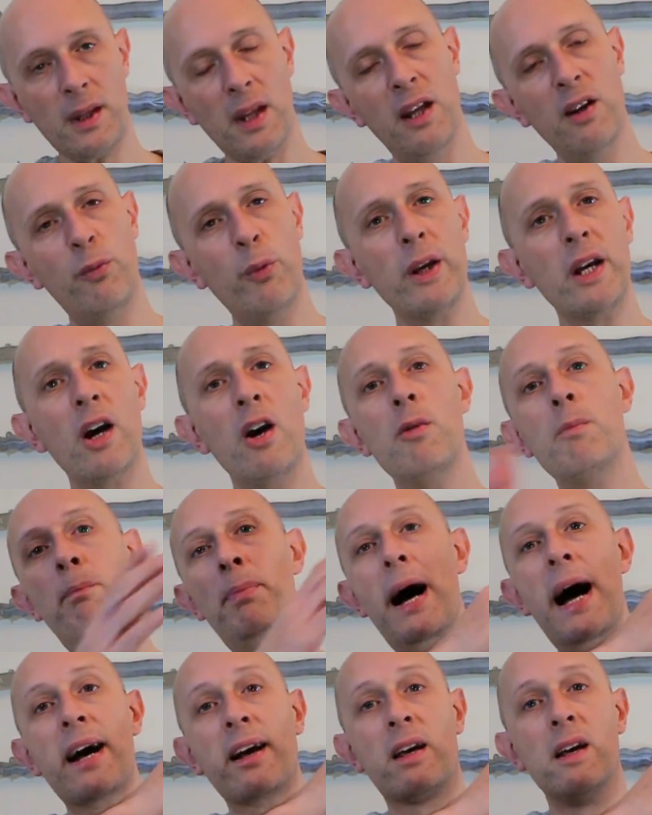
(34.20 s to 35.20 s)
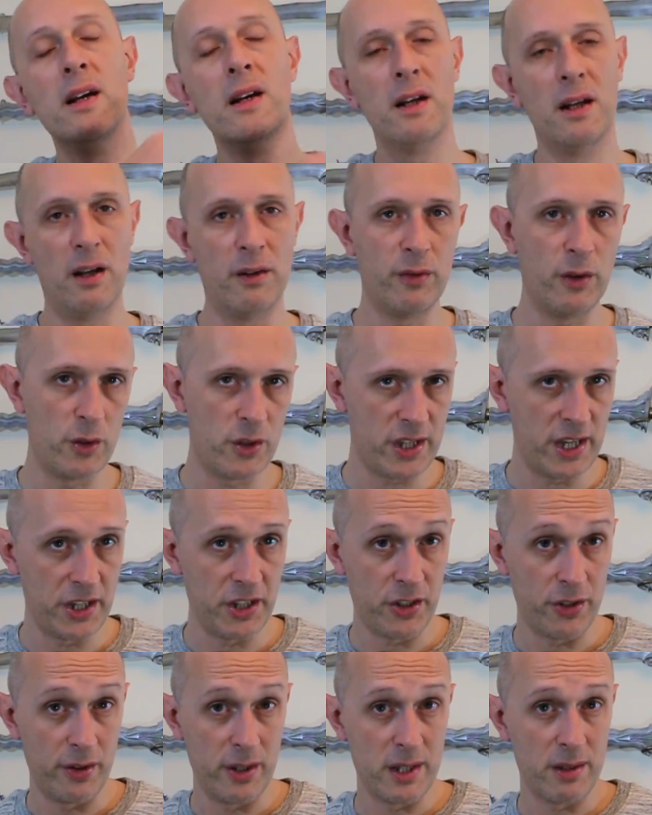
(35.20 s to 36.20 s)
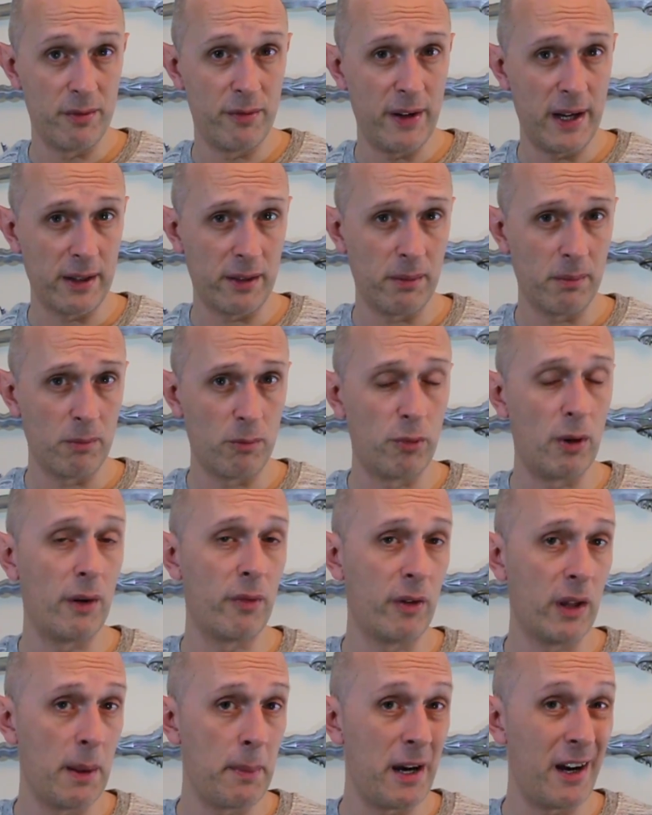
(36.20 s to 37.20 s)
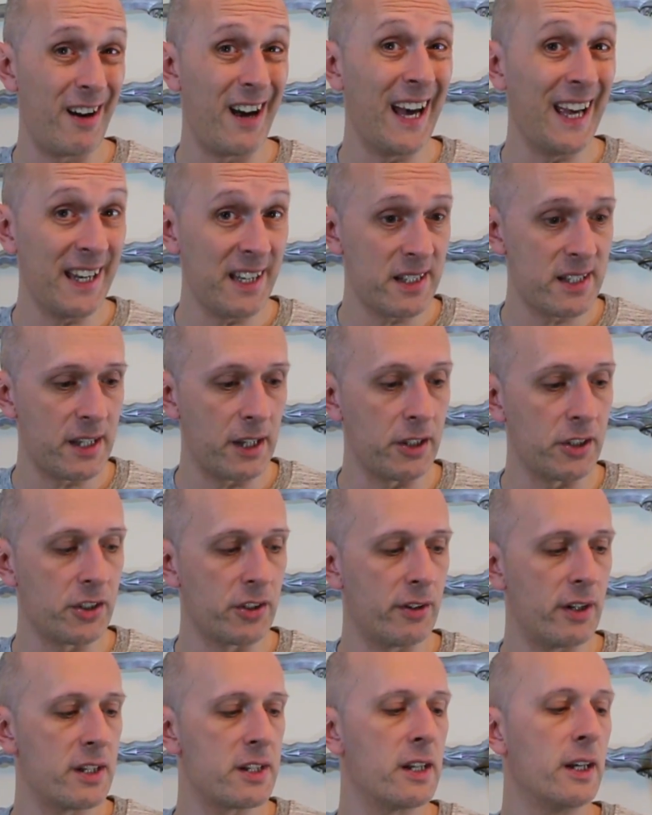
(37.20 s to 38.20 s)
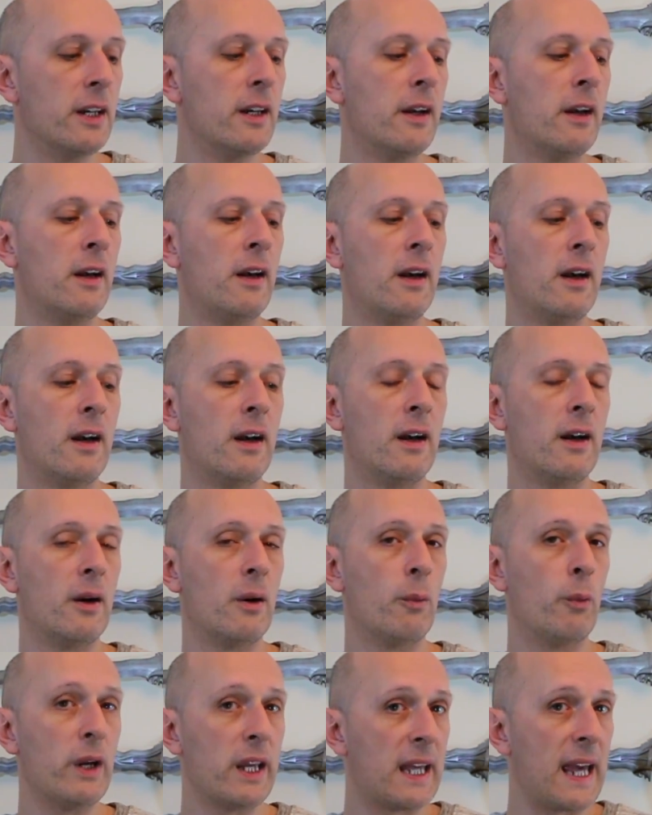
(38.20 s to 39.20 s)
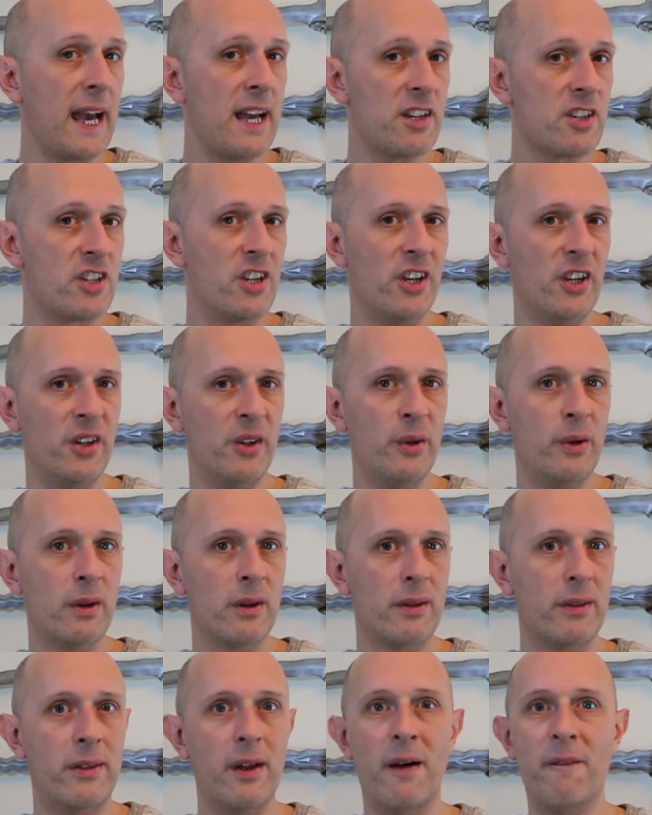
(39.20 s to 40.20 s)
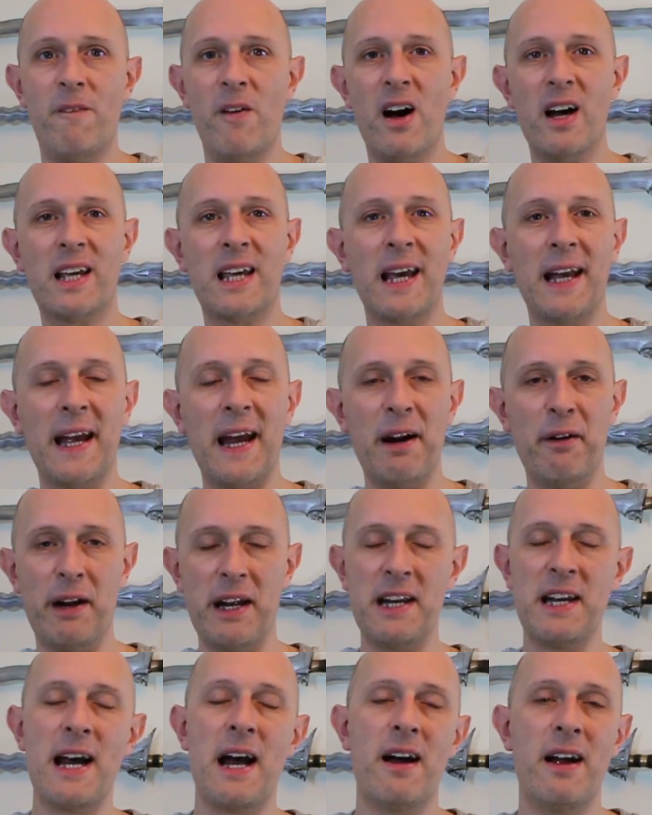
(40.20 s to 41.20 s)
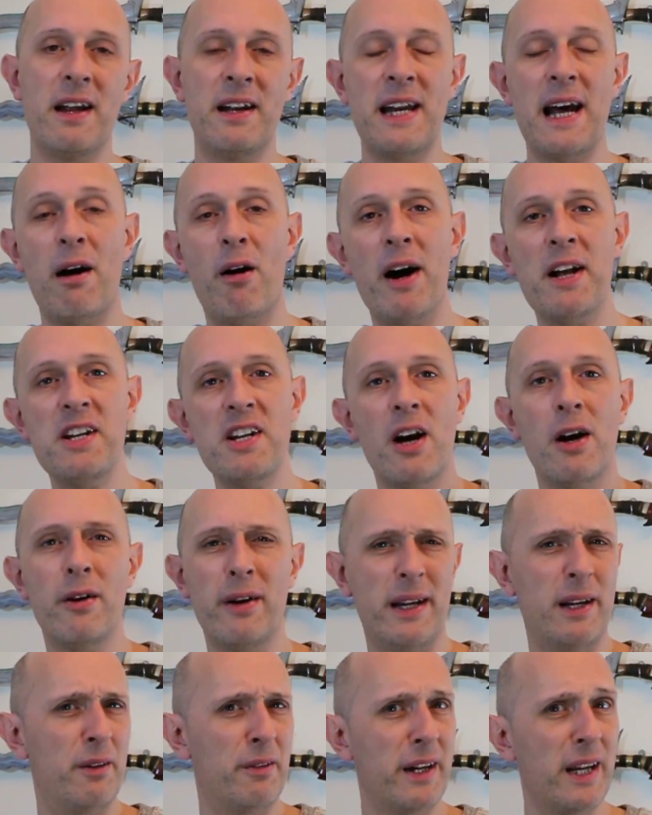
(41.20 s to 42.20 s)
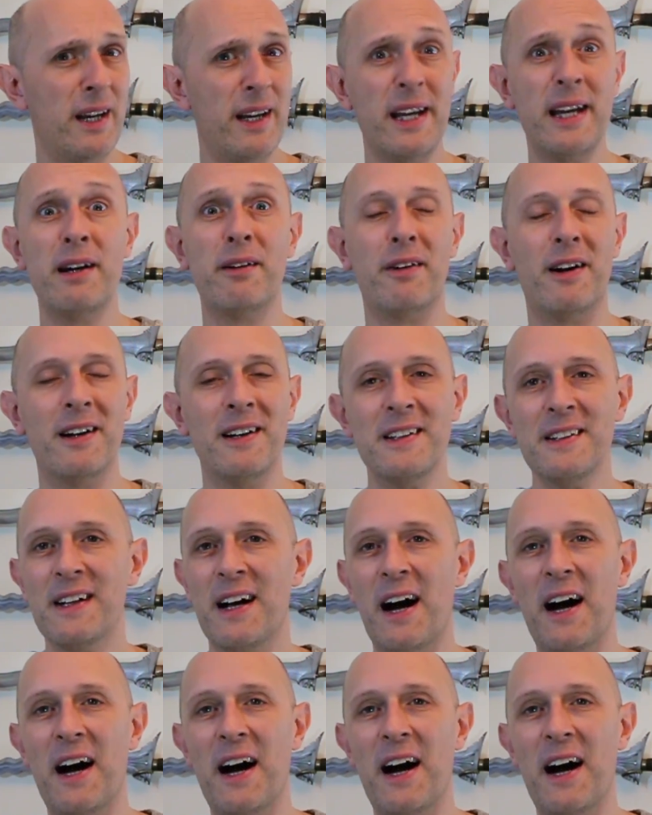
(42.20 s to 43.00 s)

if we go back a few centuries, in fact, roughly about eight centuries, we get to the Viking era. Now, now I know era, era.